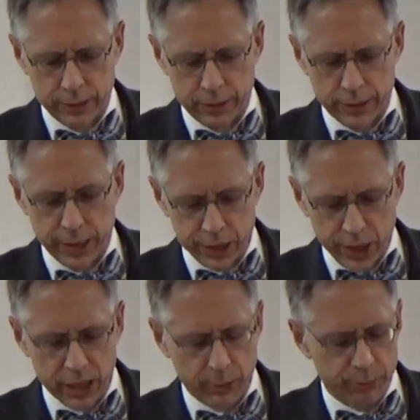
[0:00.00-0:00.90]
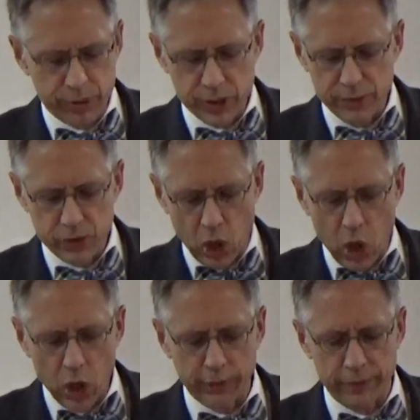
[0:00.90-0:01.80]
Yet Jacob perceives
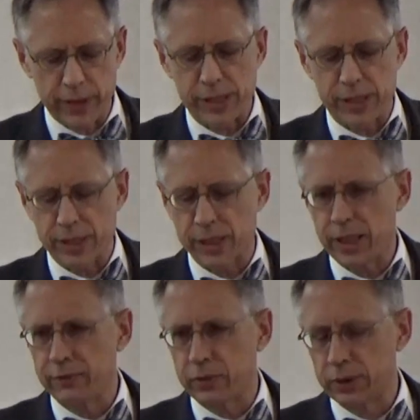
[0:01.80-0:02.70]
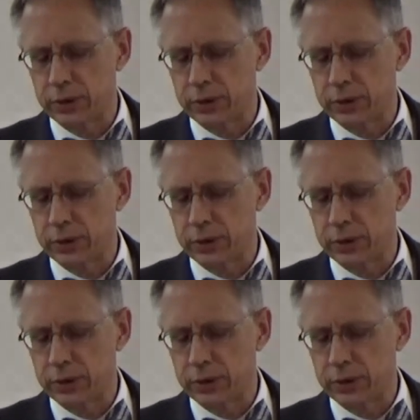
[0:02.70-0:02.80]
all of this as evil